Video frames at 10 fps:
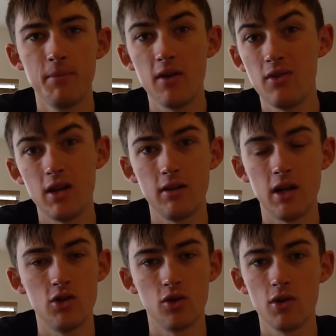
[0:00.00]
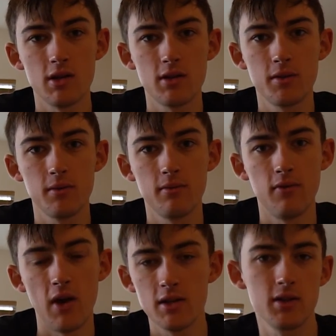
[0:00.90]
even in endurance
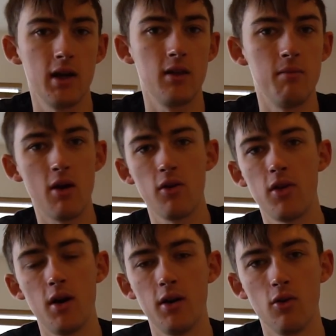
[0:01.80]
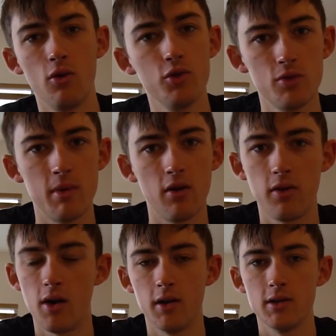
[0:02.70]
events like the marathon or ultra
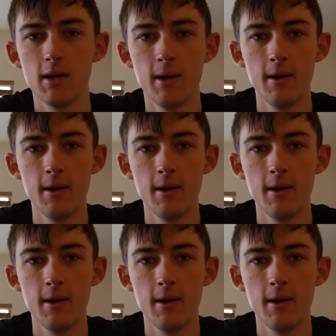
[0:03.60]
marathons,